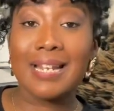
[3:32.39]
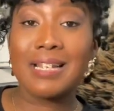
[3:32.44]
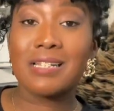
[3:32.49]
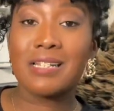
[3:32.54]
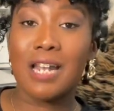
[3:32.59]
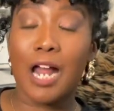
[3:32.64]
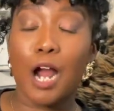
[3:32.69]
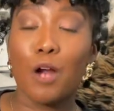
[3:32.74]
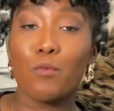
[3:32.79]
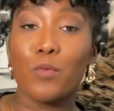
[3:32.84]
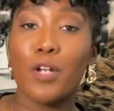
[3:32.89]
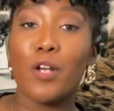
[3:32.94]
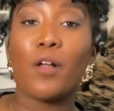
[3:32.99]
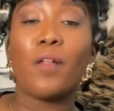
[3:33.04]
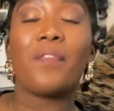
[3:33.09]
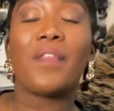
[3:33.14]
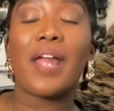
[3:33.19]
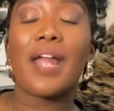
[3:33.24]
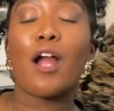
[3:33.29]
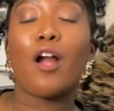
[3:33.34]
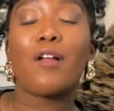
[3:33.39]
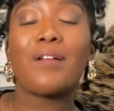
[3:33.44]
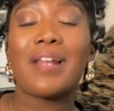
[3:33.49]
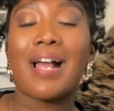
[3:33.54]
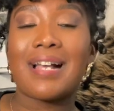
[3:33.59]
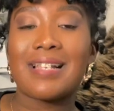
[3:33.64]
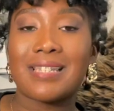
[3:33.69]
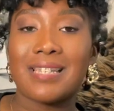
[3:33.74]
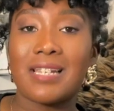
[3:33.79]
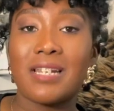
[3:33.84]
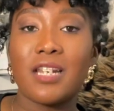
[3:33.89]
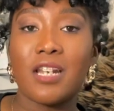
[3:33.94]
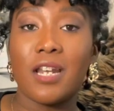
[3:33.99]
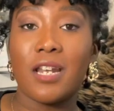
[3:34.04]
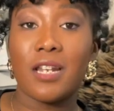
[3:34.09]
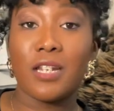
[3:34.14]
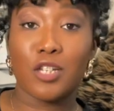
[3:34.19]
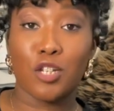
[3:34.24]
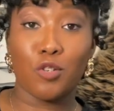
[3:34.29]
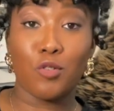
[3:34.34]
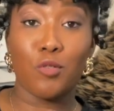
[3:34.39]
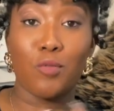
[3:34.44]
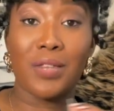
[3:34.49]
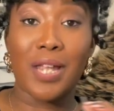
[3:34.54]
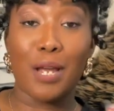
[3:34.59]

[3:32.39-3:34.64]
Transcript: it is not real, they are not sending it to you.